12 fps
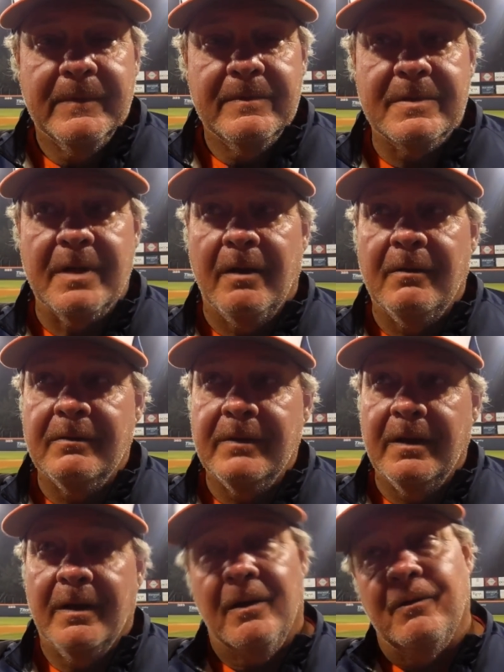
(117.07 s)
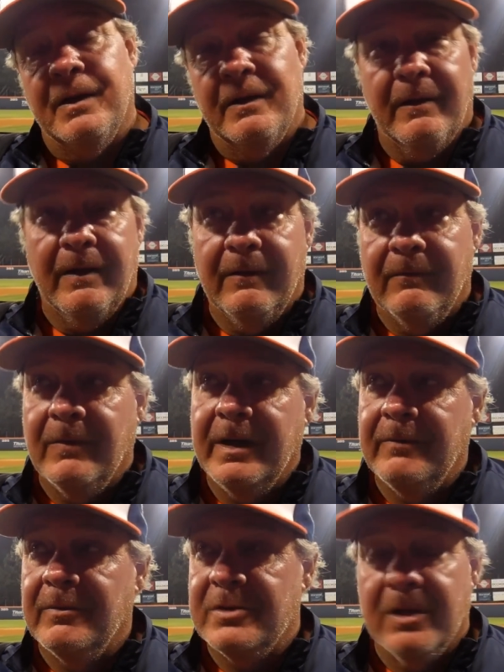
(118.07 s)
So, you know, and when
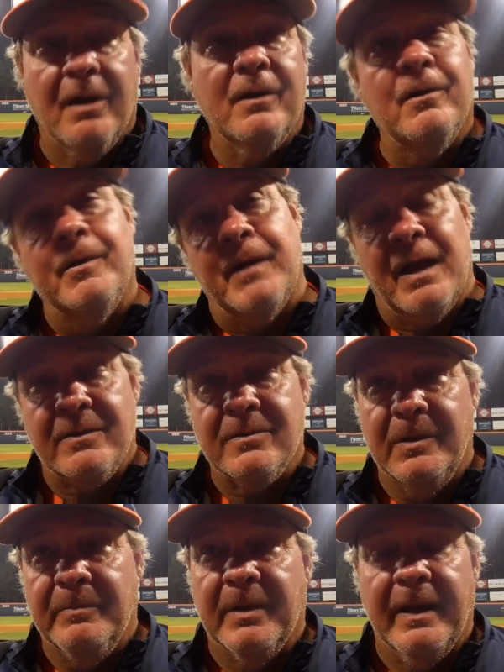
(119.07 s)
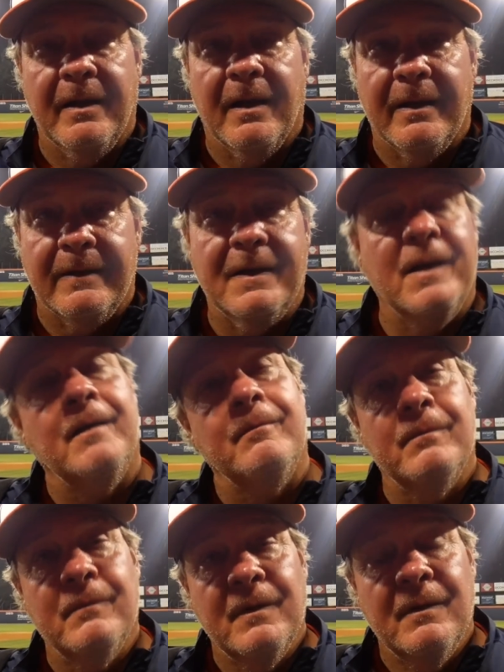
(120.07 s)
he was younger, he actually played on a
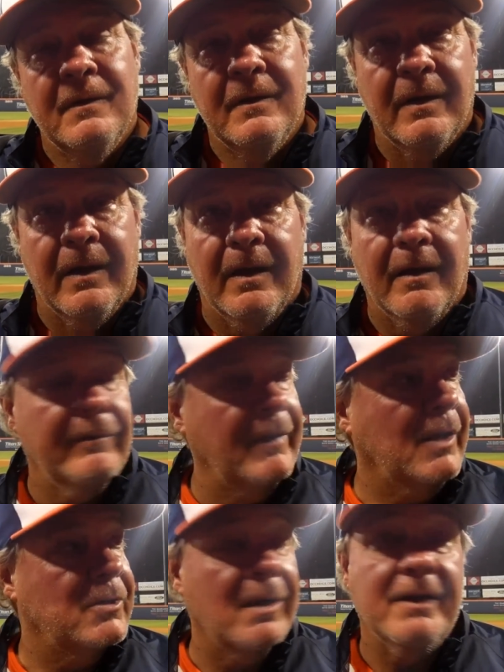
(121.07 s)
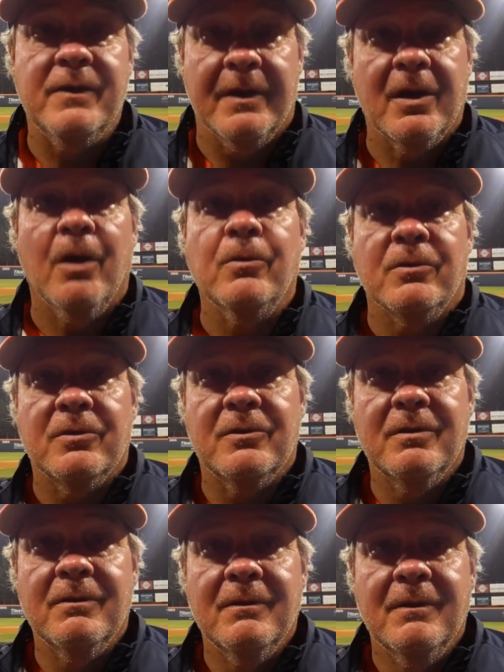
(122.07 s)
team that Tracy
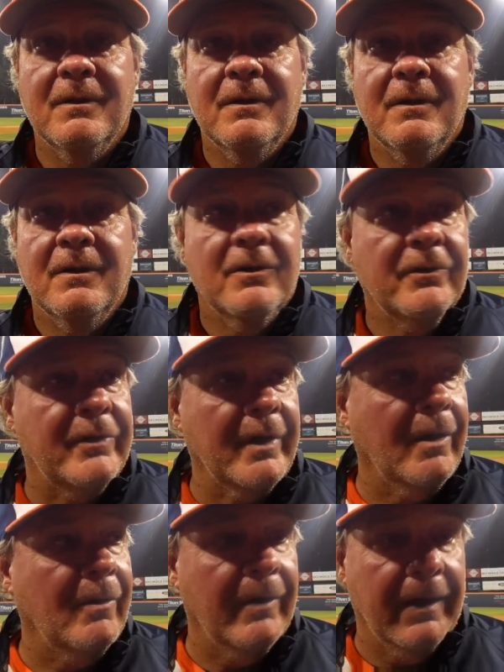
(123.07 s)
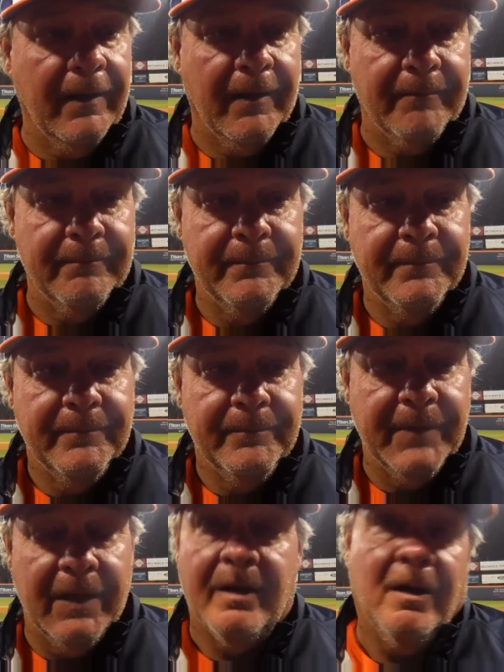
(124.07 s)
coached. So,
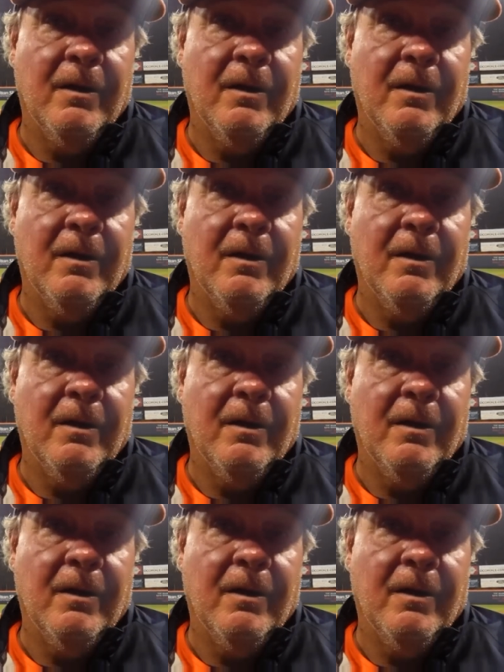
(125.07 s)
you